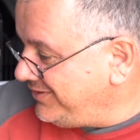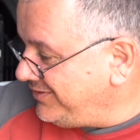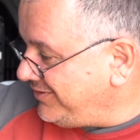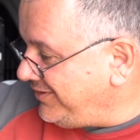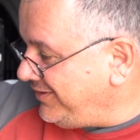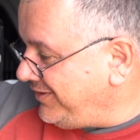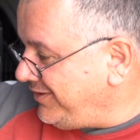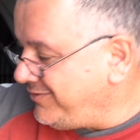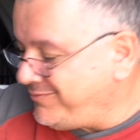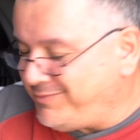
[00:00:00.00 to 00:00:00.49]

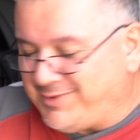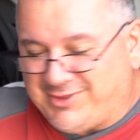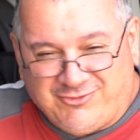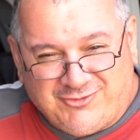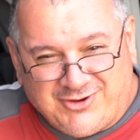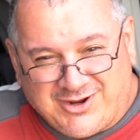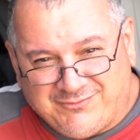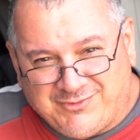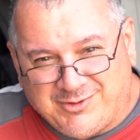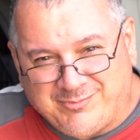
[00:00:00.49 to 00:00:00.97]
So there's my
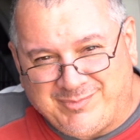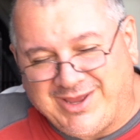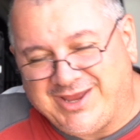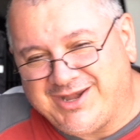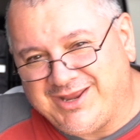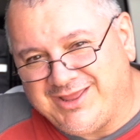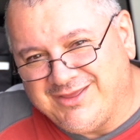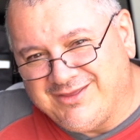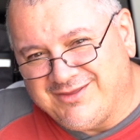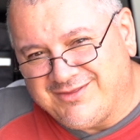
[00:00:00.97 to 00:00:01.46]
Travel
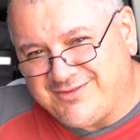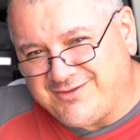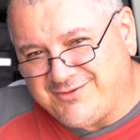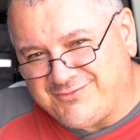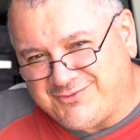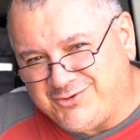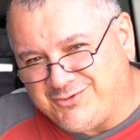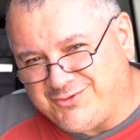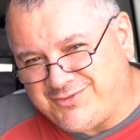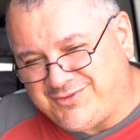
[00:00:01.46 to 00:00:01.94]
Buddy. So
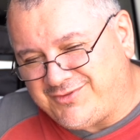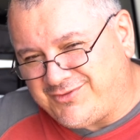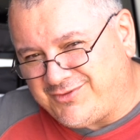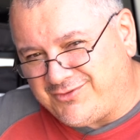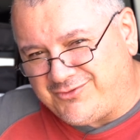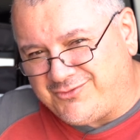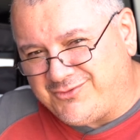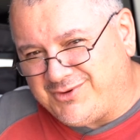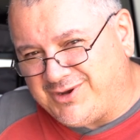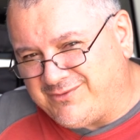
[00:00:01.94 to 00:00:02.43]
of course it's a
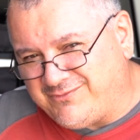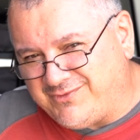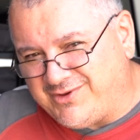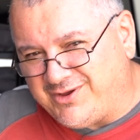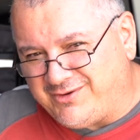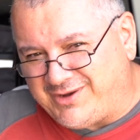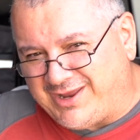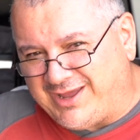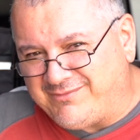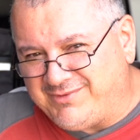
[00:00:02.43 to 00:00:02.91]

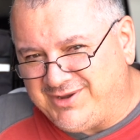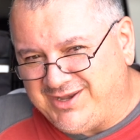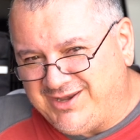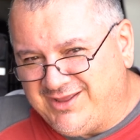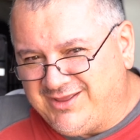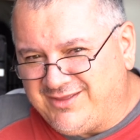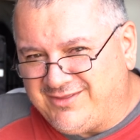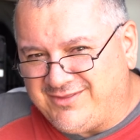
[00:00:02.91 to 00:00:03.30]
12-volt oven.